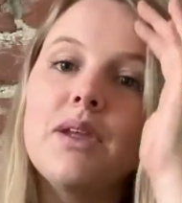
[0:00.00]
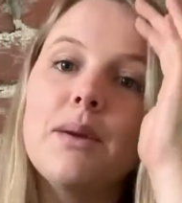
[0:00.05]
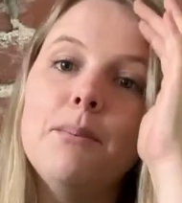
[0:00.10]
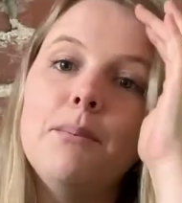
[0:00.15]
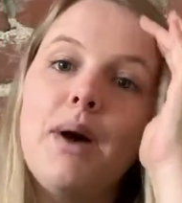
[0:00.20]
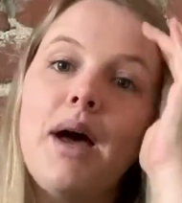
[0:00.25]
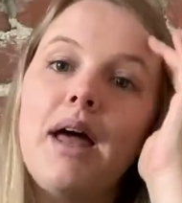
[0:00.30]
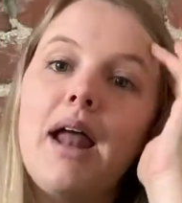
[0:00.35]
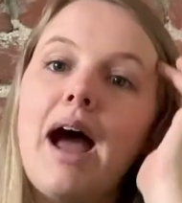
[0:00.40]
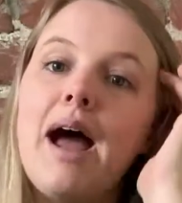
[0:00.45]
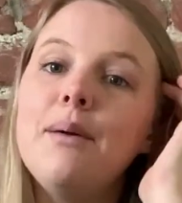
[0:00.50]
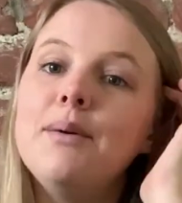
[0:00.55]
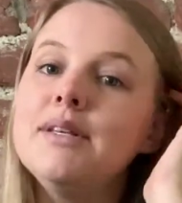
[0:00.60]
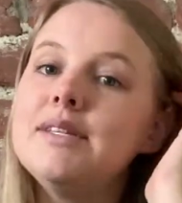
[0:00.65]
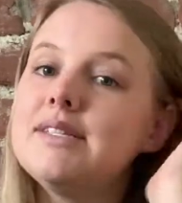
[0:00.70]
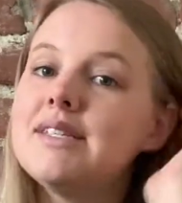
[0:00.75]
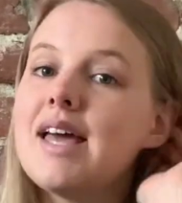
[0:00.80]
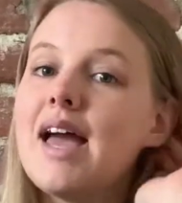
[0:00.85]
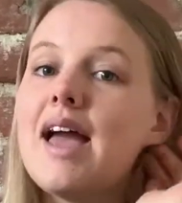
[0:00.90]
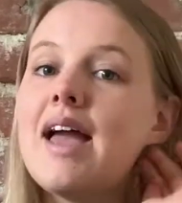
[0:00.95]
But I
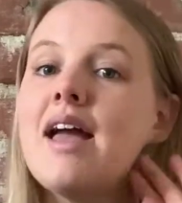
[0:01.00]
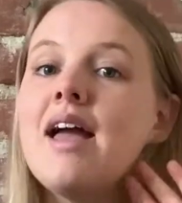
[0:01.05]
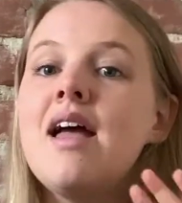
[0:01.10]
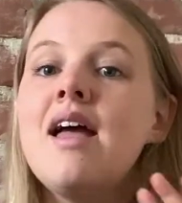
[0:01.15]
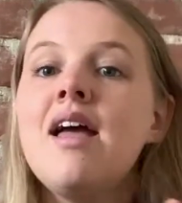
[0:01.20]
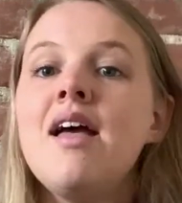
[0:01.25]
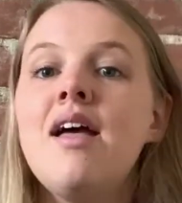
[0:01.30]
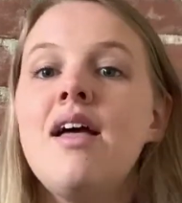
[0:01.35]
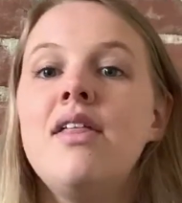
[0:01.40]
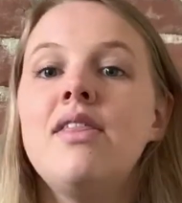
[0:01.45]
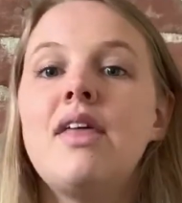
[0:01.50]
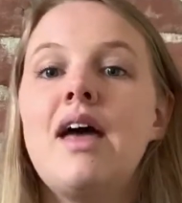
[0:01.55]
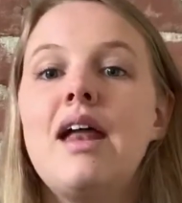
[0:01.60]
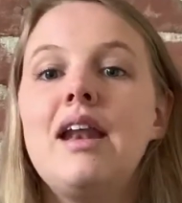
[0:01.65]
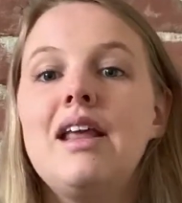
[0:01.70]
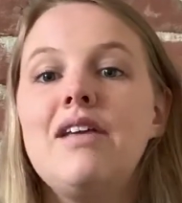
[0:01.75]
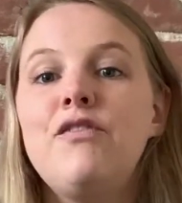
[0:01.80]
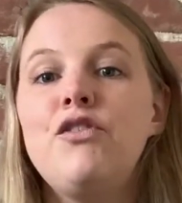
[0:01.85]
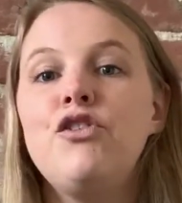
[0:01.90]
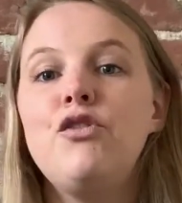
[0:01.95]
would say
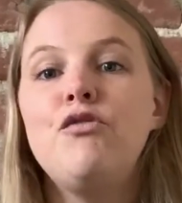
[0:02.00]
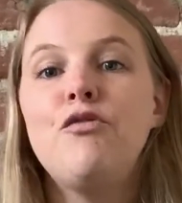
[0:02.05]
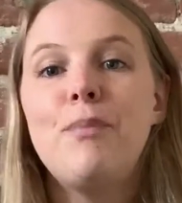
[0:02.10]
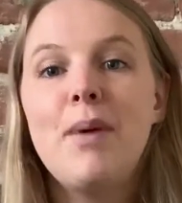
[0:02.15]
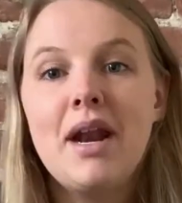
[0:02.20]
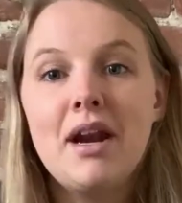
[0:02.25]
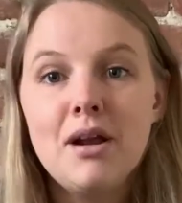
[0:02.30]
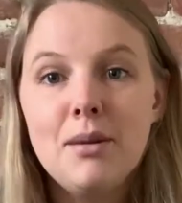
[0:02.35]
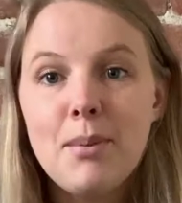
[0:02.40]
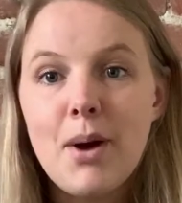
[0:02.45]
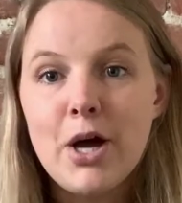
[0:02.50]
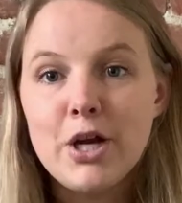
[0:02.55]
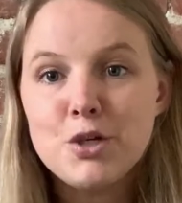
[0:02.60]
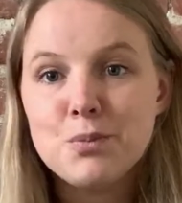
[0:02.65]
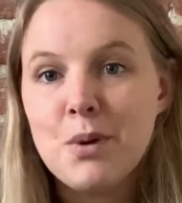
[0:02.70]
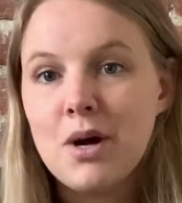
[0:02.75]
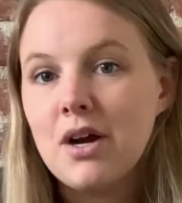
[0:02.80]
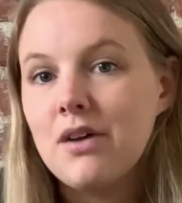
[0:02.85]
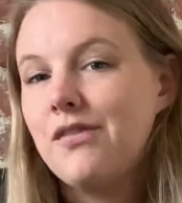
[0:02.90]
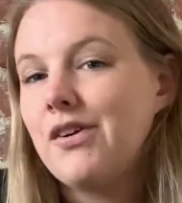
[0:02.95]
that if you've been on
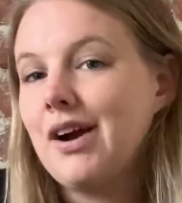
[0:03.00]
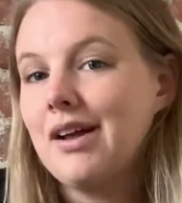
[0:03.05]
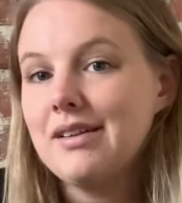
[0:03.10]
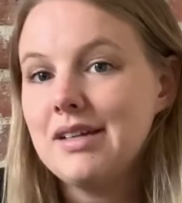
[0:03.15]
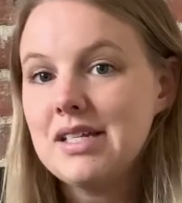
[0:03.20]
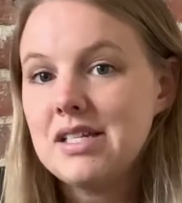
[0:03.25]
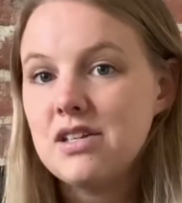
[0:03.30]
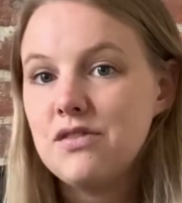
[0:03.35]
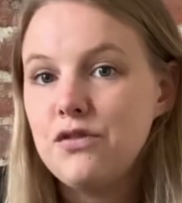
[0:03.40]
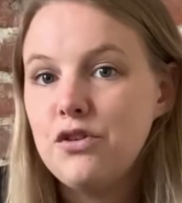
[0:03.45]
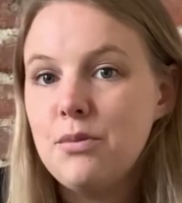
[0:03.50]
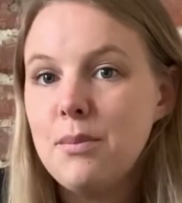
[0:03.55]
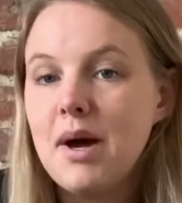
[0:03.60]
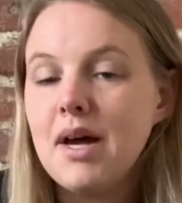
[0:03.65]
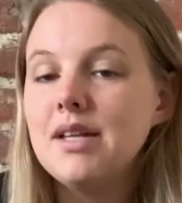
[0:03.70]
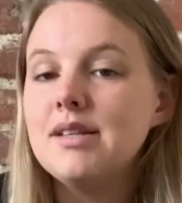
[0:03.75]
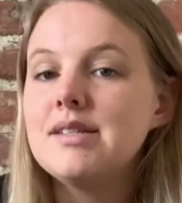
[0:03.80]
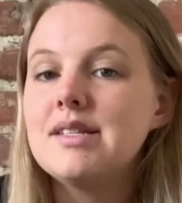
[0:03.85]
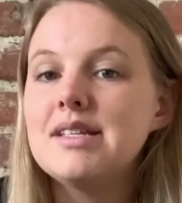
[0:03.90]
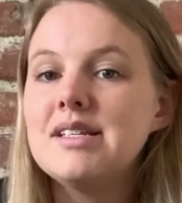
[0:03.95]
Poshmark for at least a few months